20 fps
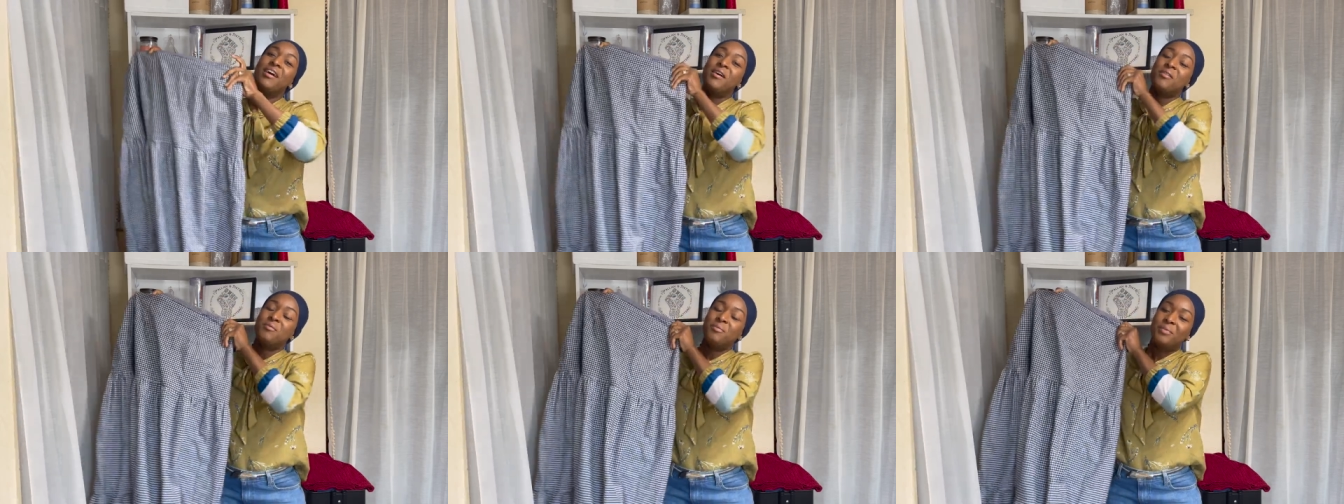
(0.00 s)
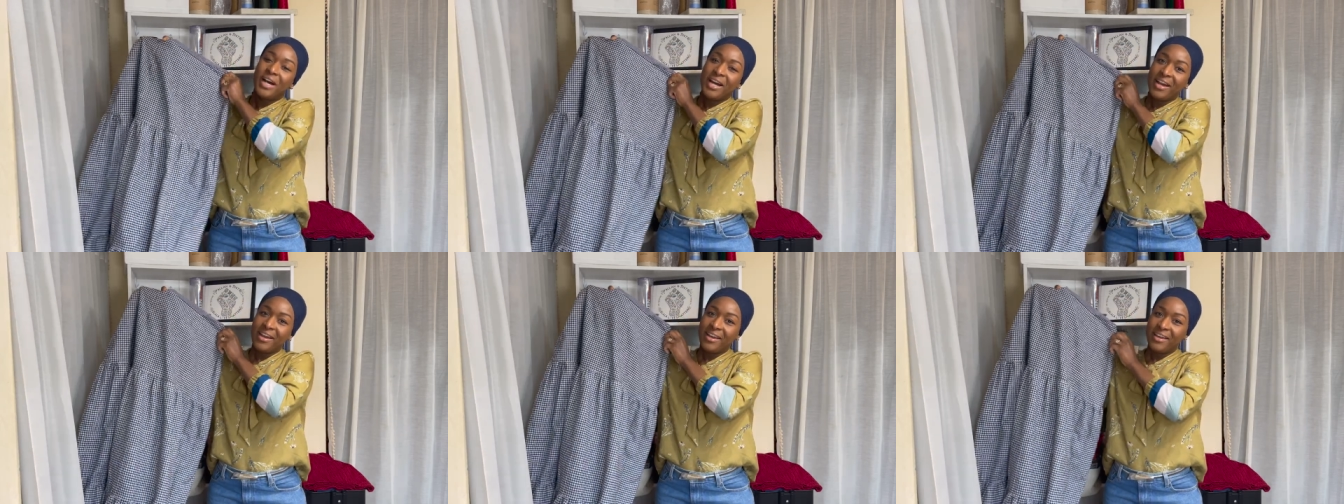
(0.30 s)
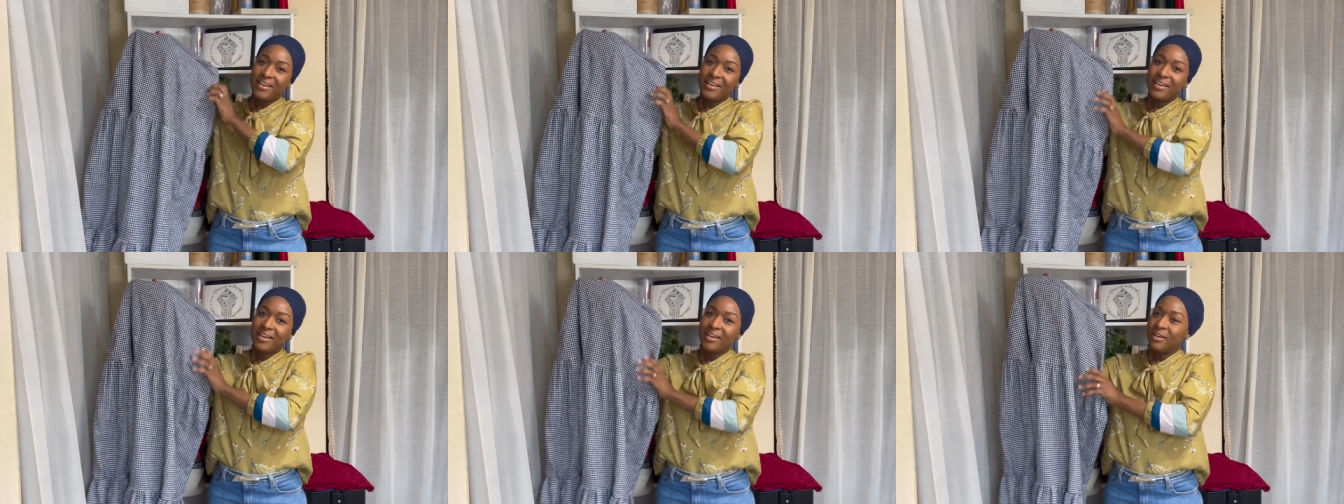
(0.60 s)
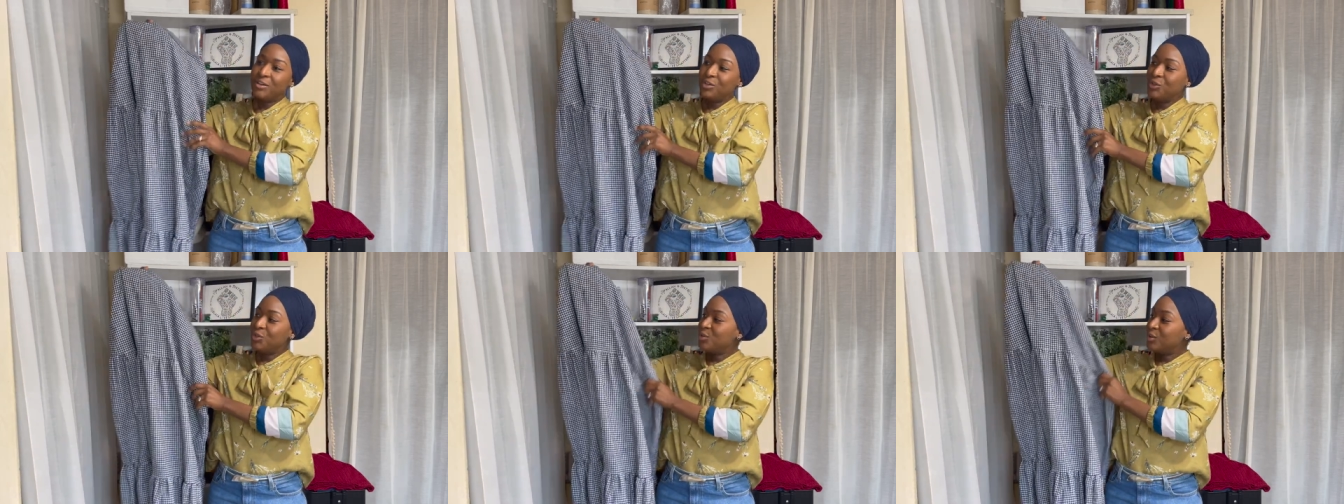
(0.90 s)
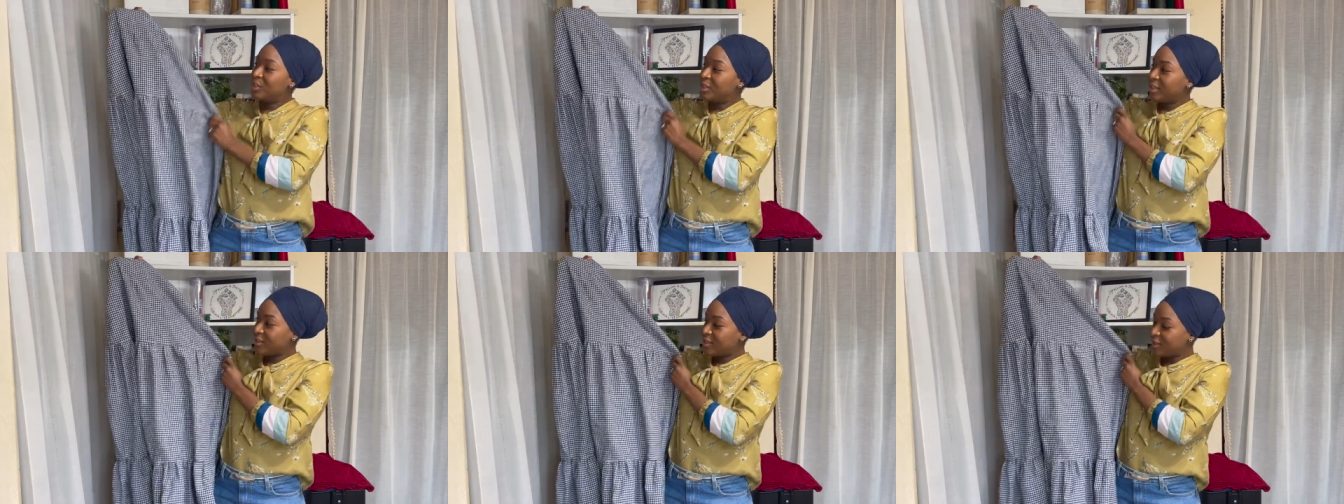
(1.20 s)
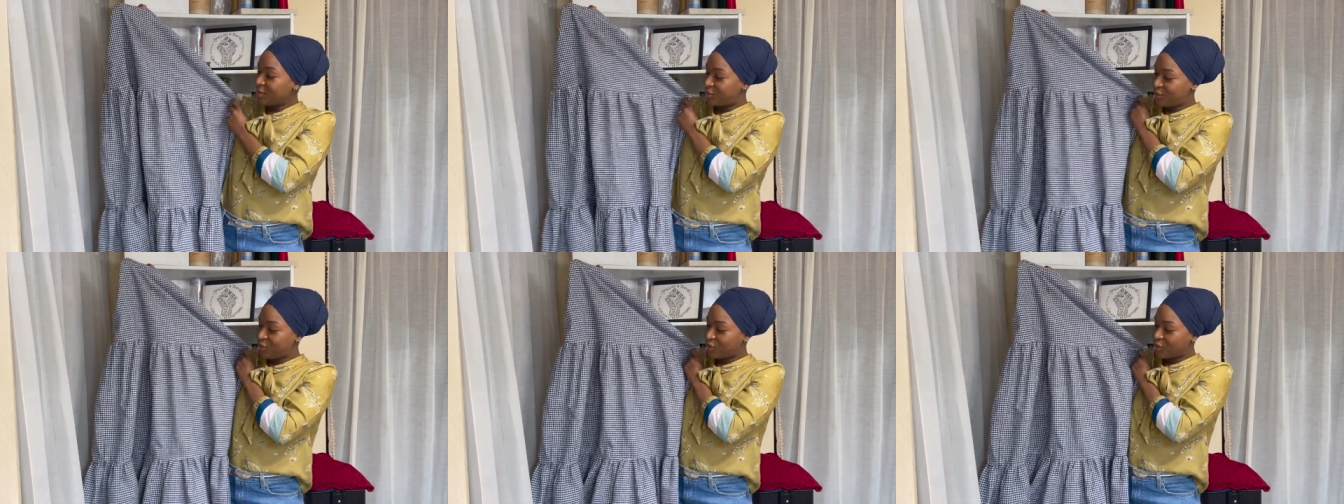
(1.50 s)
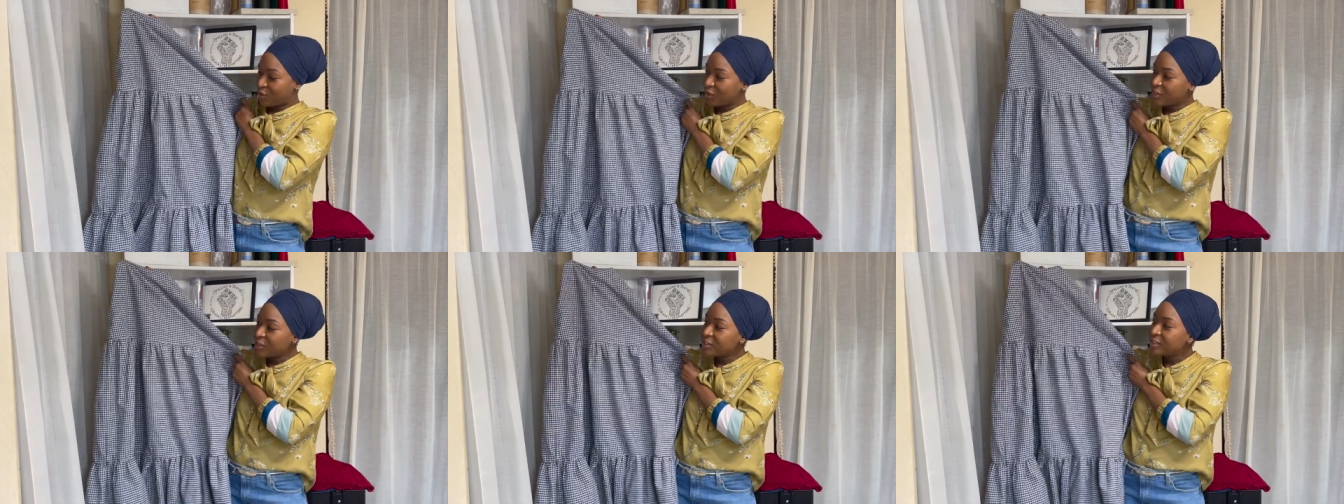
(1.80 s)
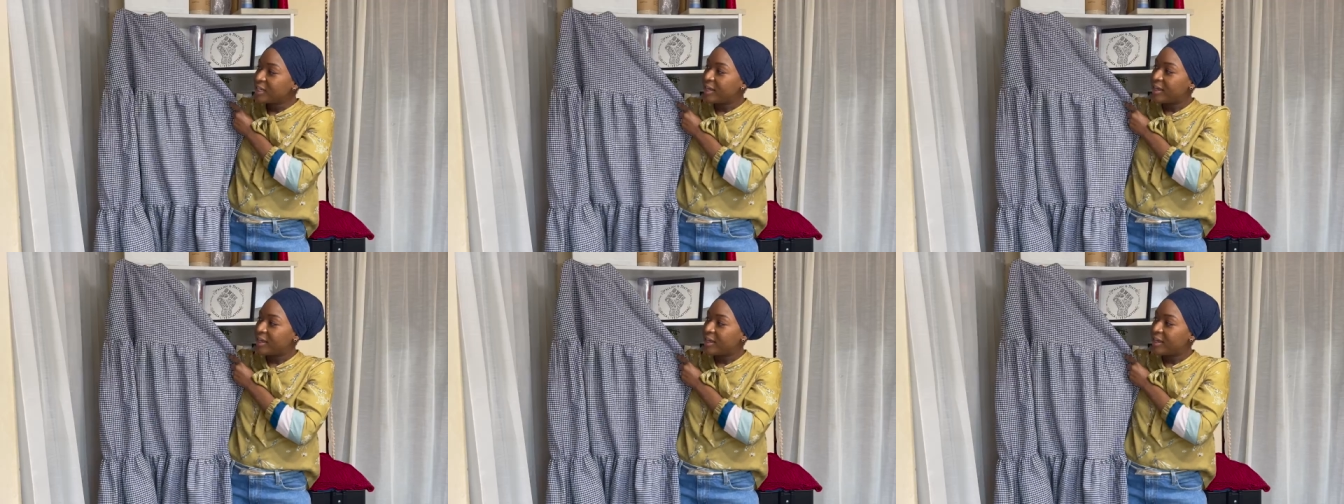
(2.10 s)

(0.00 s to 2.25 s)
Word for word: my new look skirt